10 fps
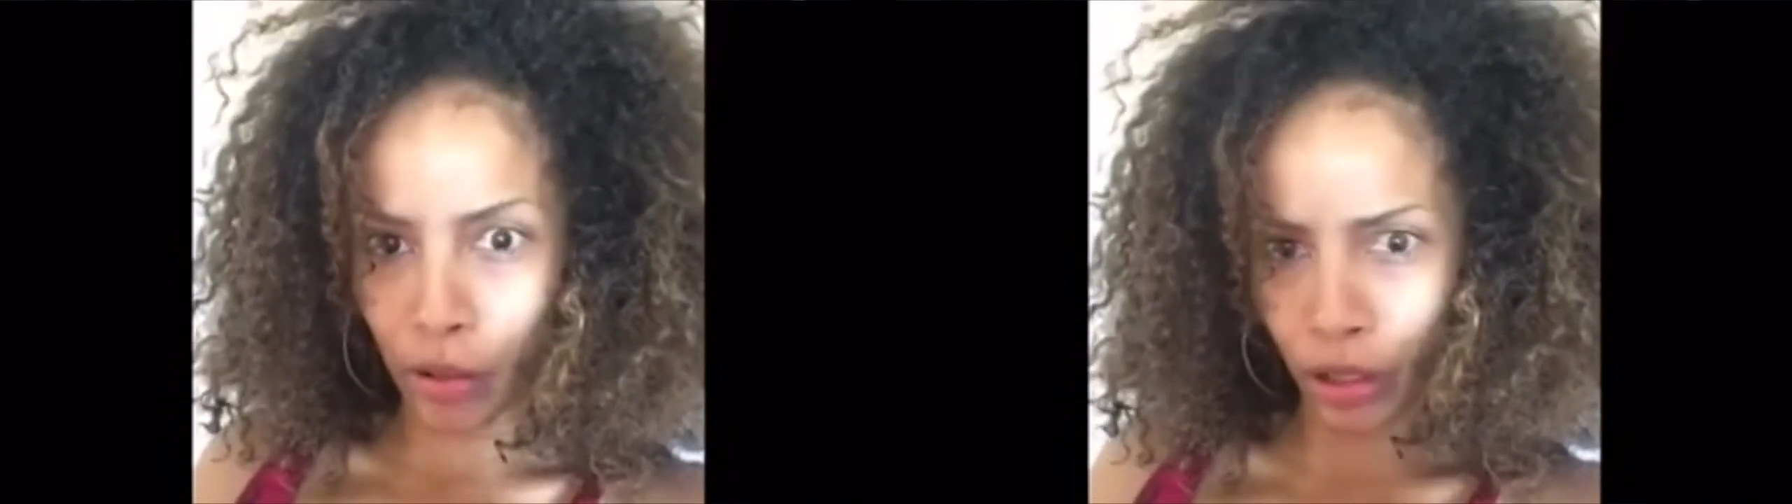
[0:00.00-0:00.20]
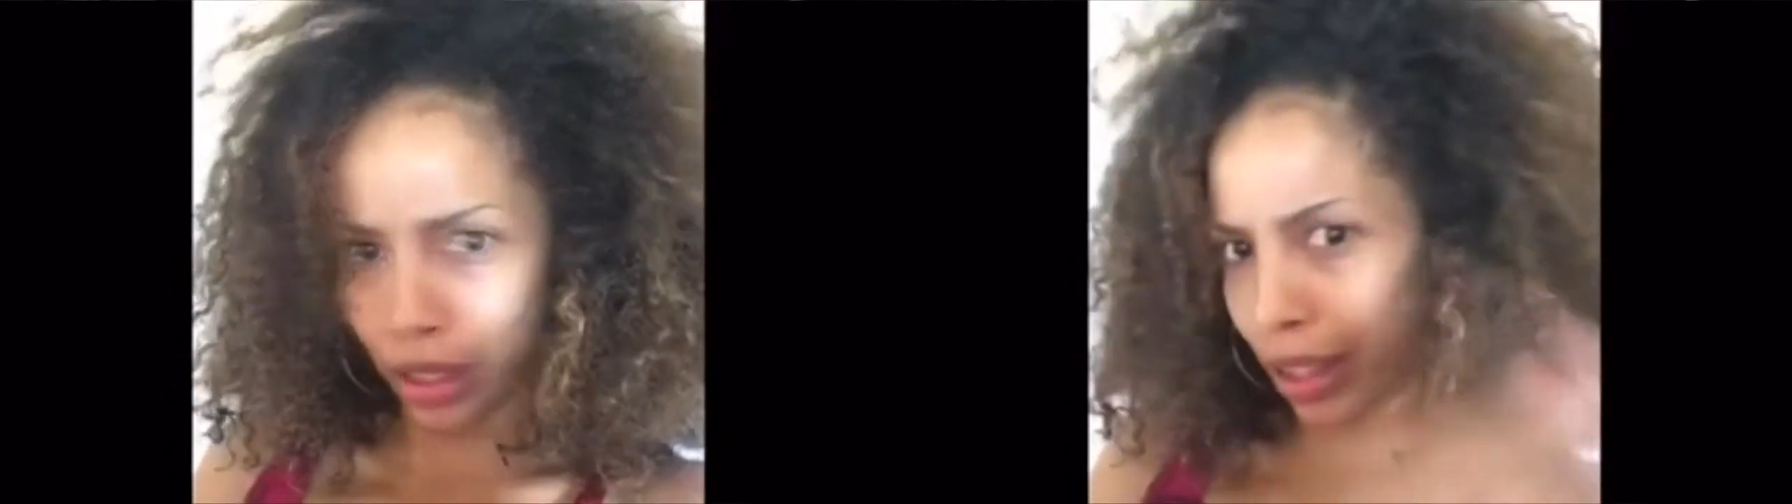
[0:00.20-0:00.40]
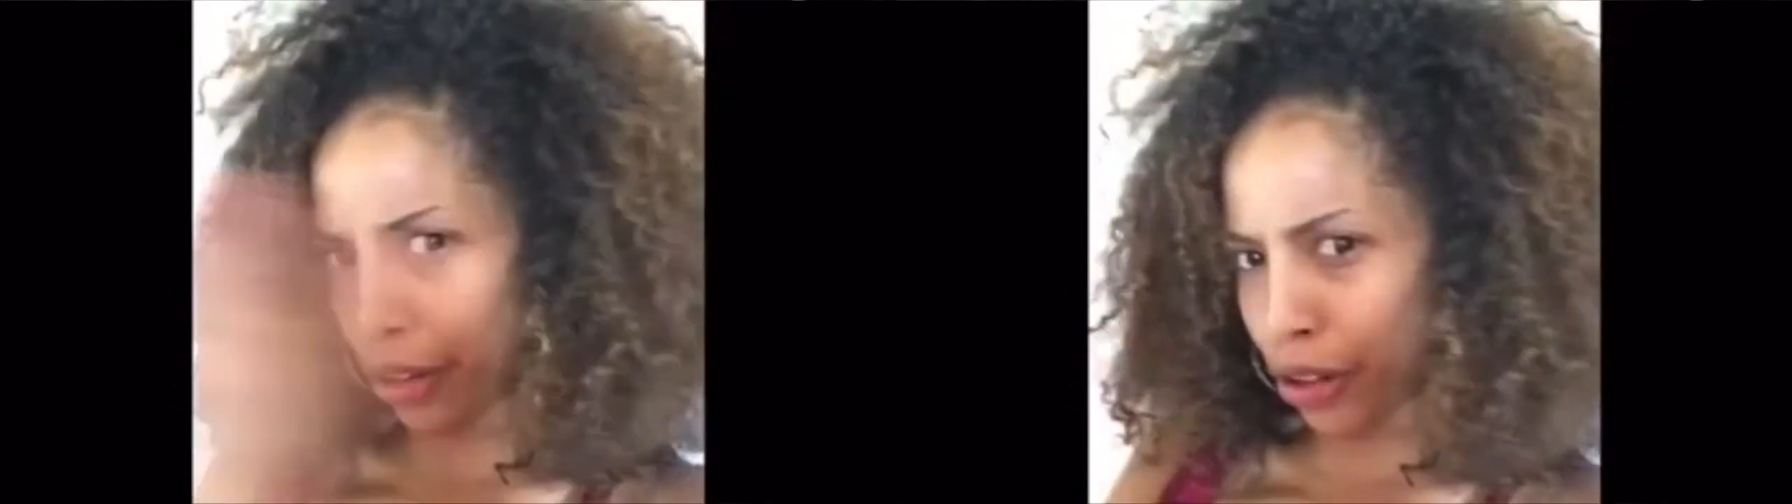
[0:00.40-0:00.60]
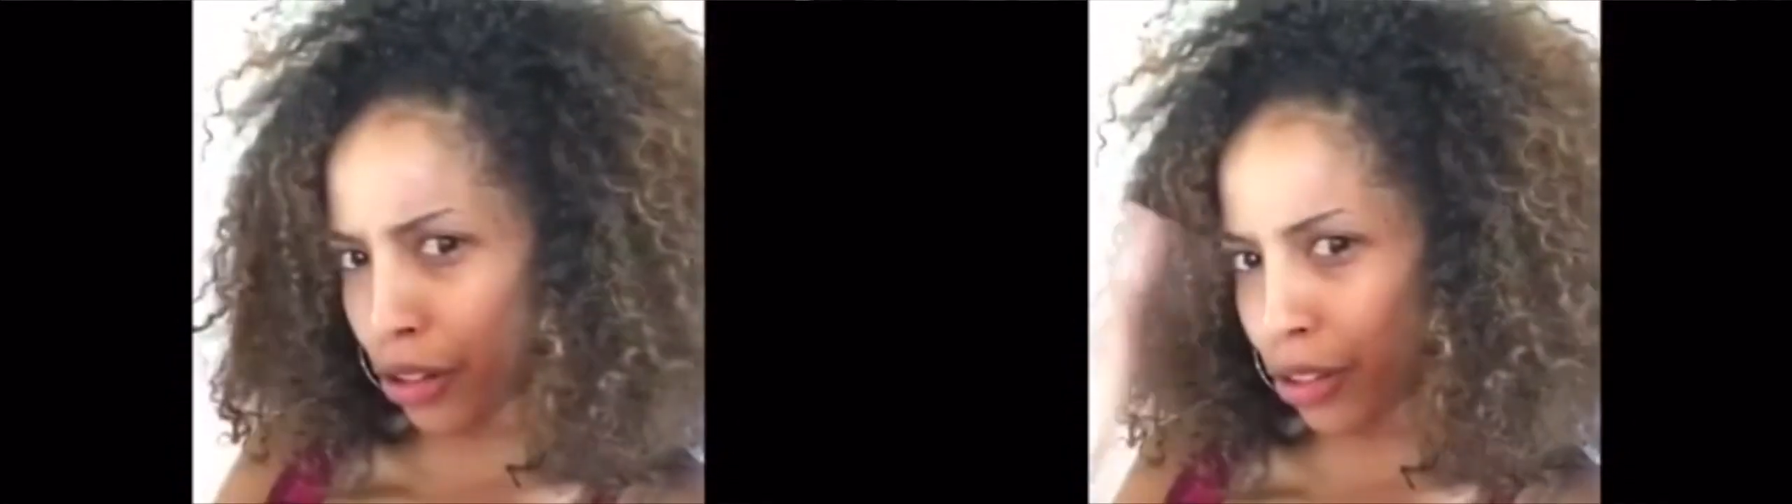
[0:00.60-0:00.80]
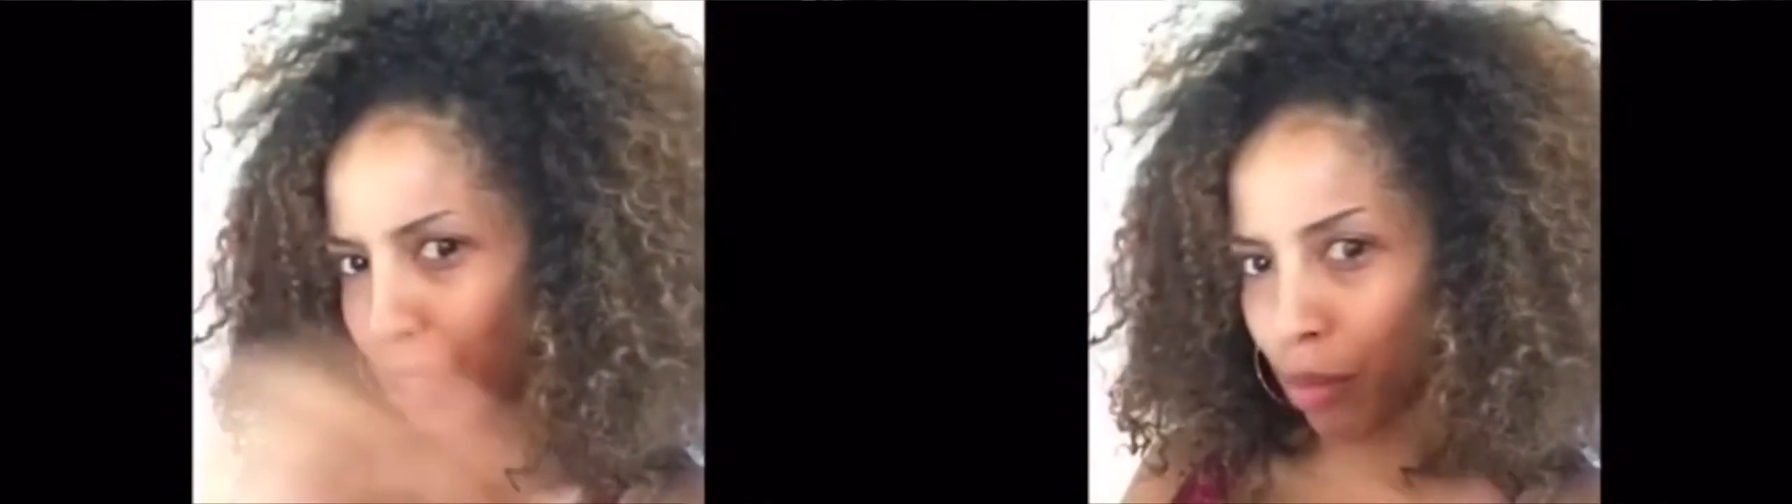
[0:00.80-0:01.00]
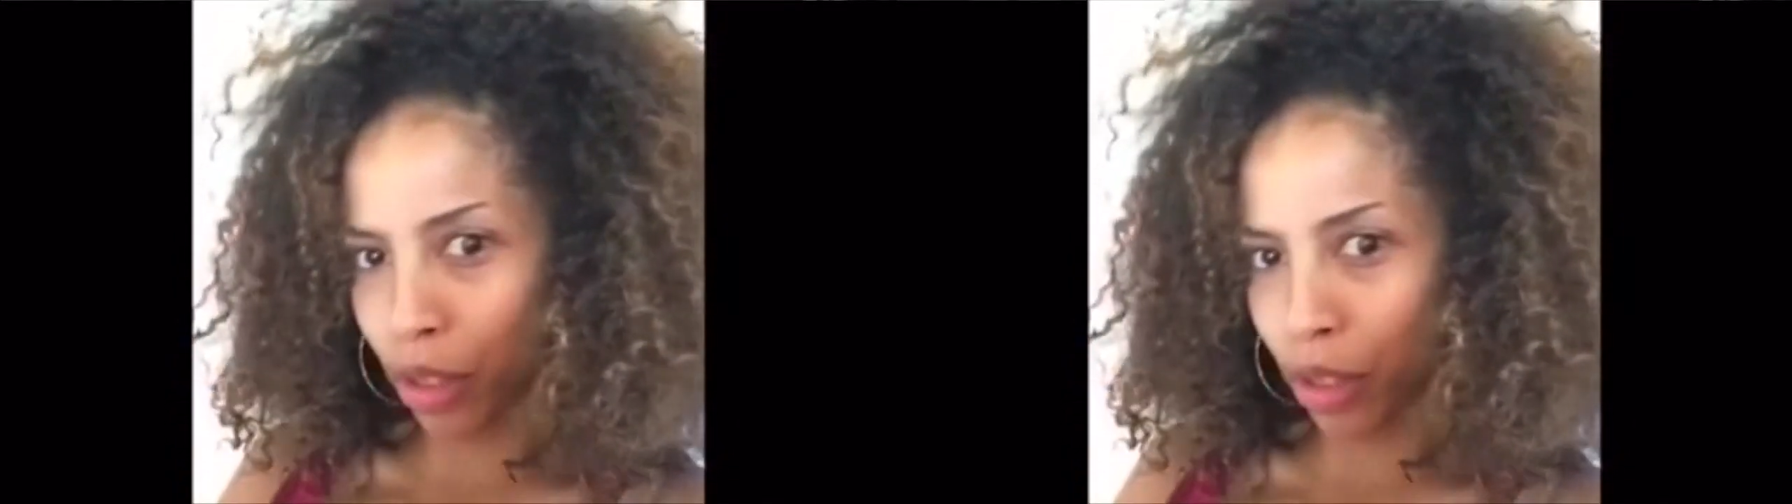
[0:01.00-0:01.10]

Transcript: I was just like, let